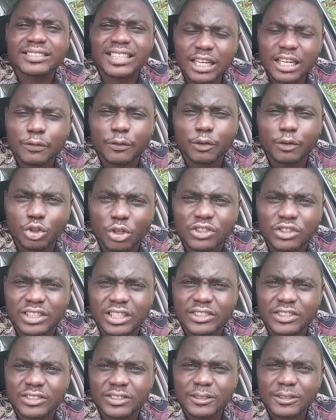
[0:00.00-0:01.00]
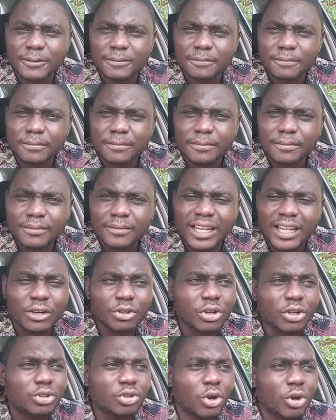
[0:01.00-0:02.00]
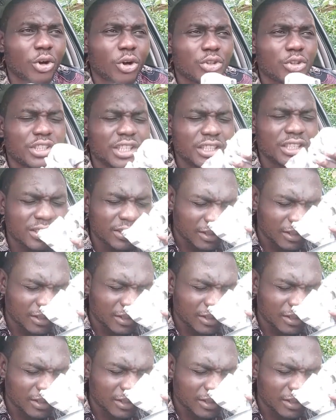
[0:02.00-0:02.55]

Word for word: I stand for justice and not all